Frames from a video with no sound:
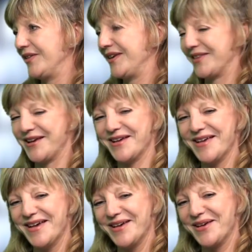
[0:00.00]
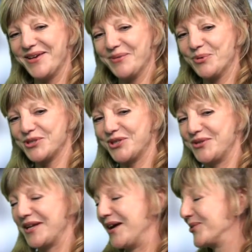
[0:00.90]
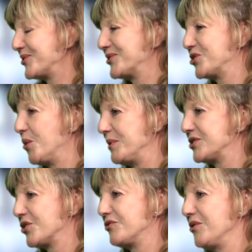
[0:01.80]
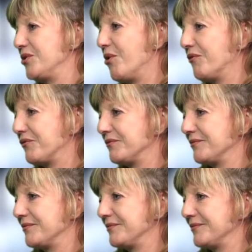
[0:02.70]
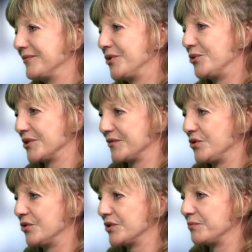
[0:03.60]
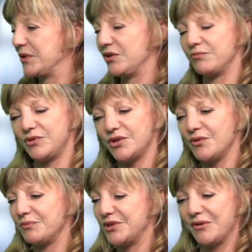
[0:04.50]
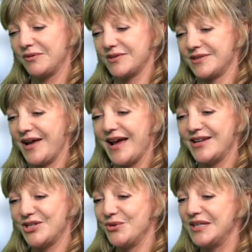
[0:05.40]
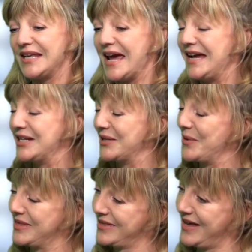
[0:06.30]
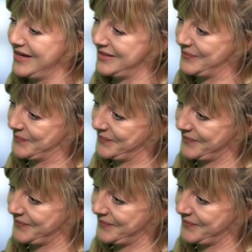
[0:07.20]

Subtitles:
The prosecuting counsel's job is to throw you off. Of course, but you don't engage with that.